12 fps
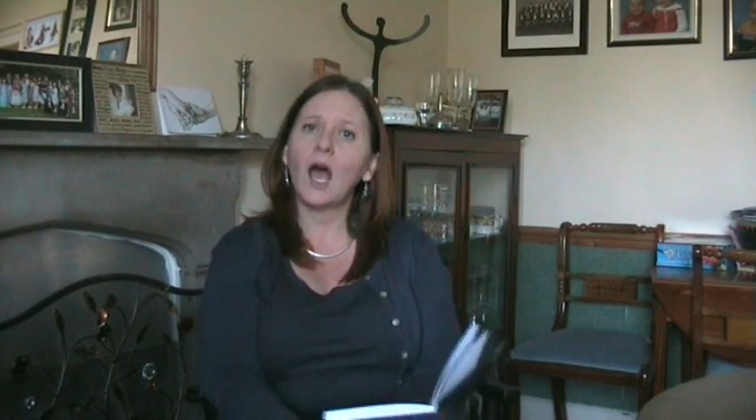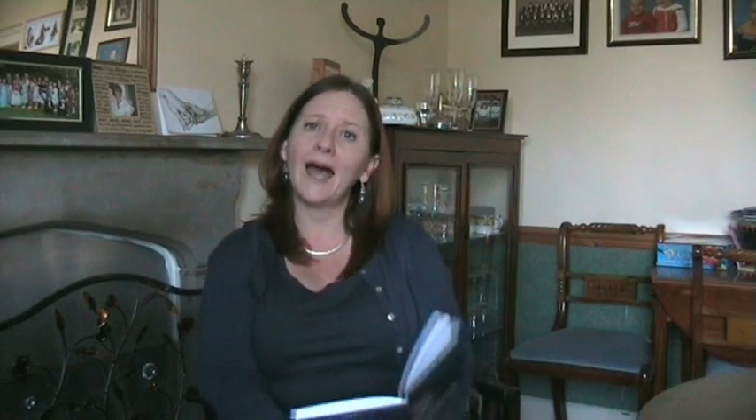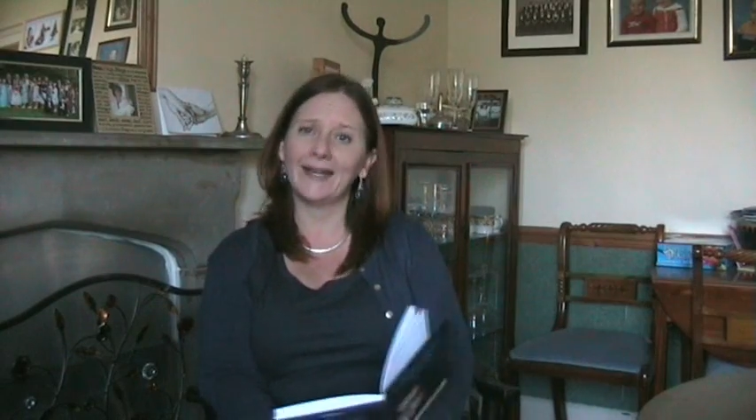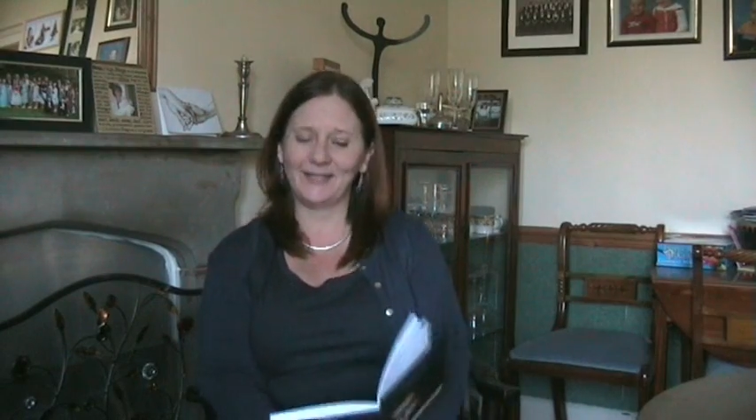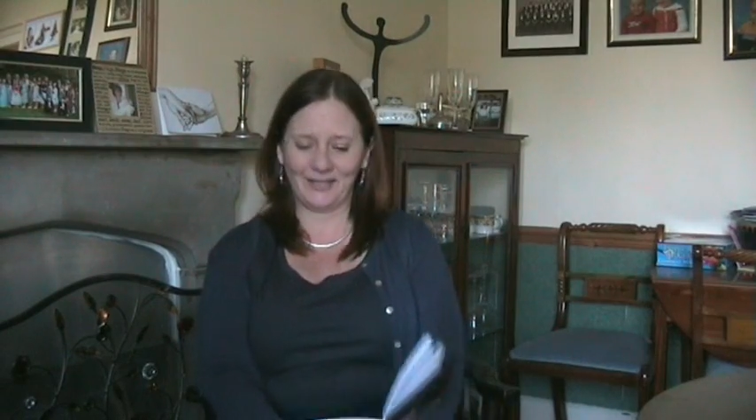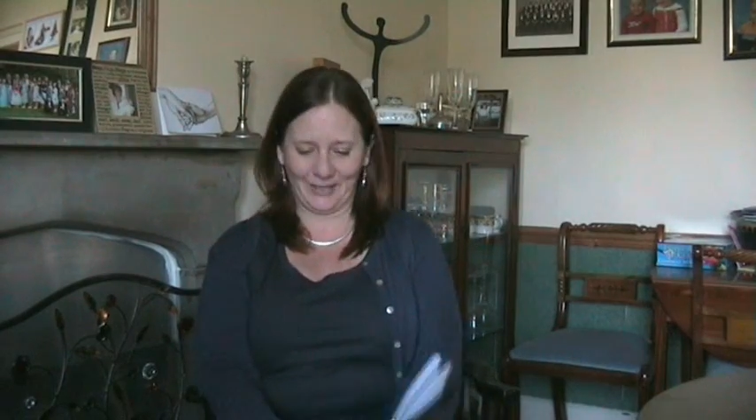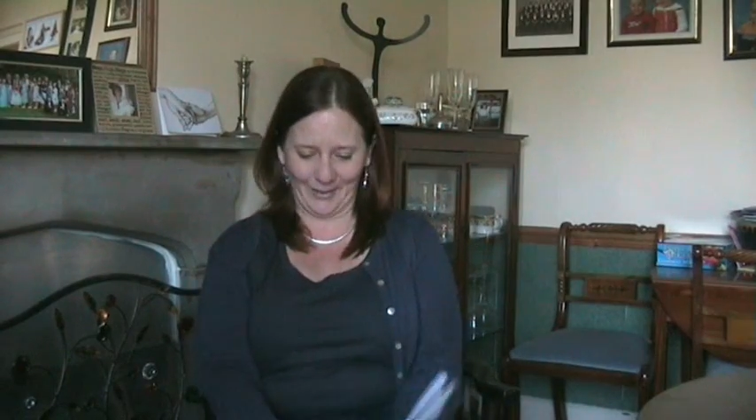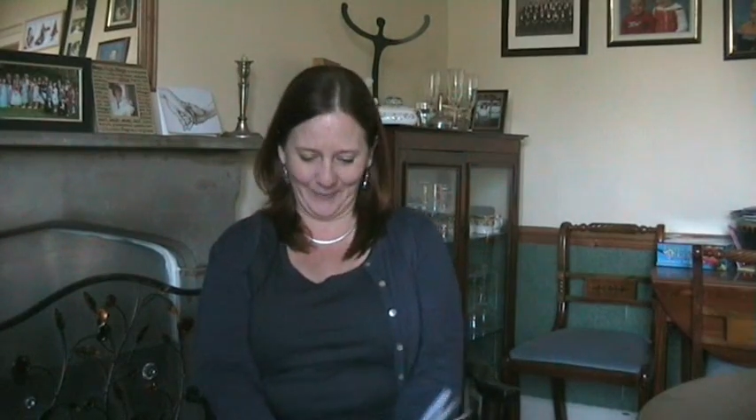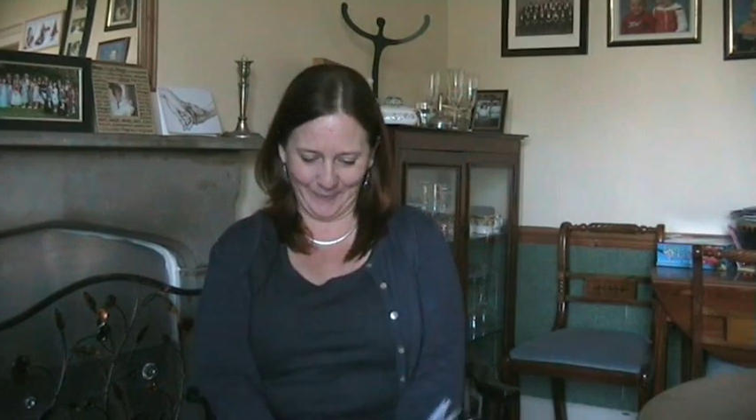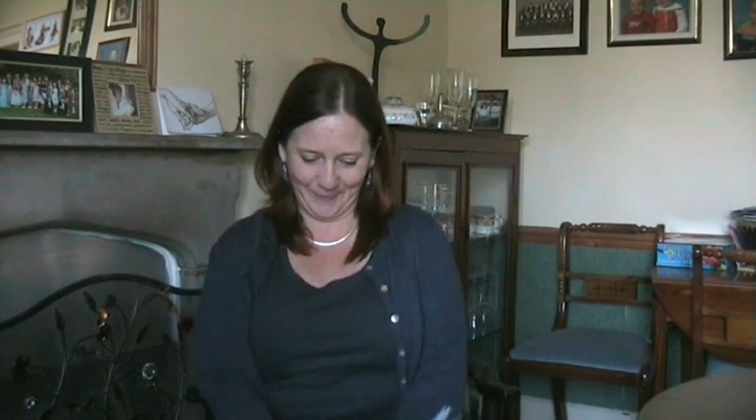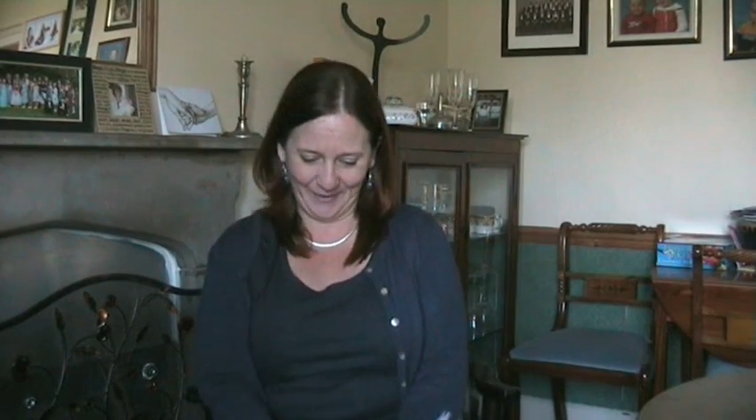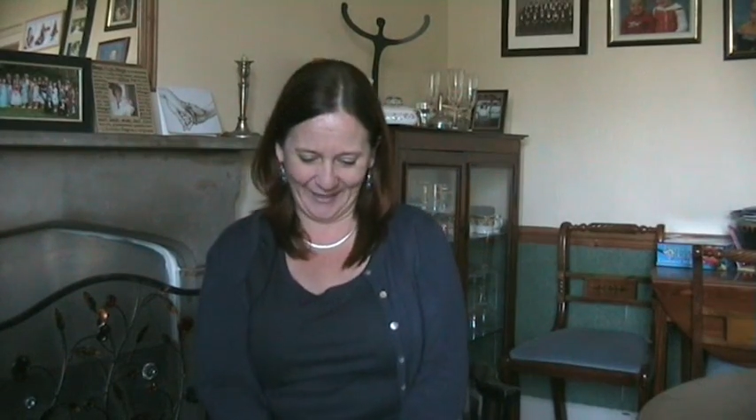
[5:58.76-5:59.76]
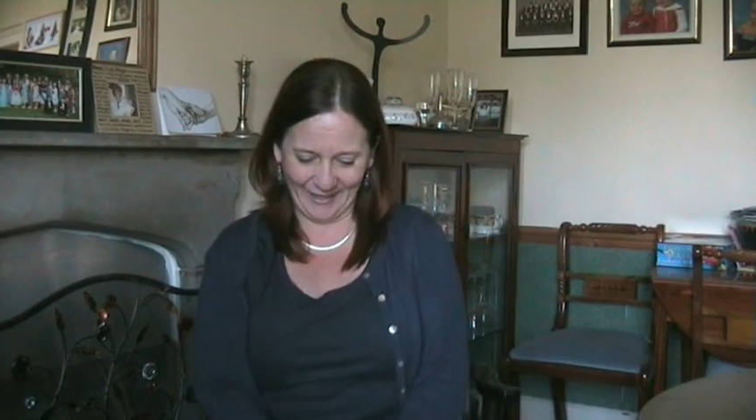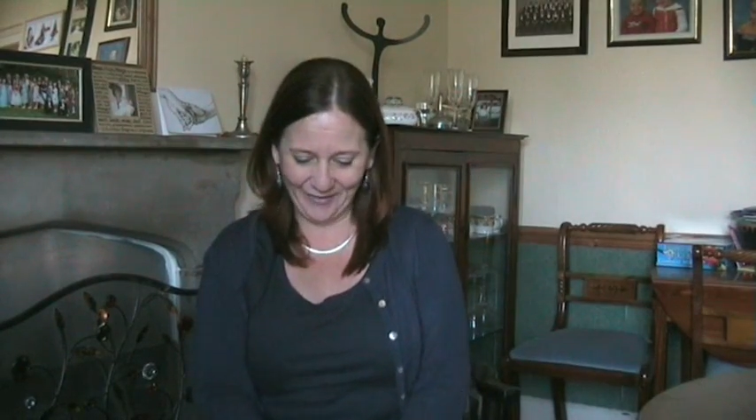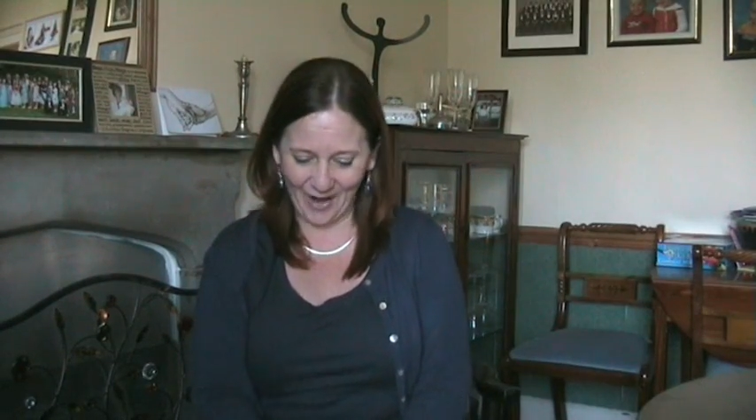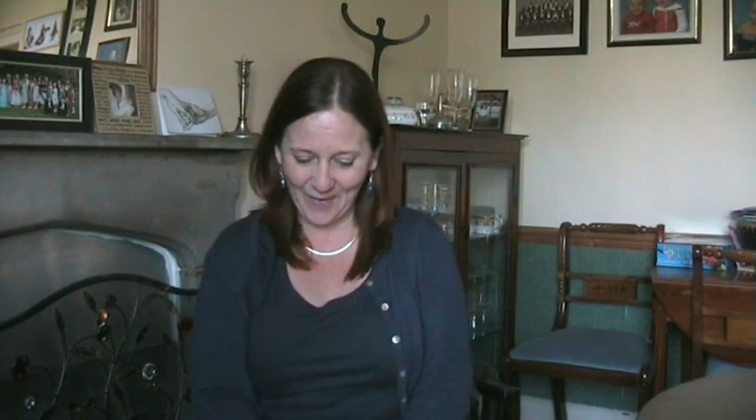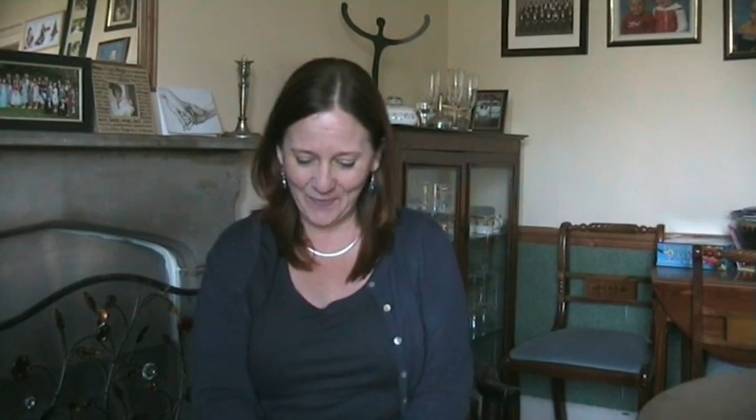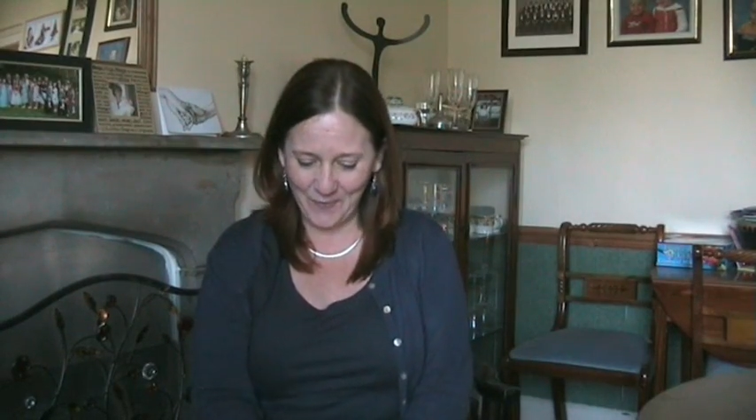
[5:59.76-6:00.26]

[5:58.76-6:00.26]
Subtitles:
I don't believe I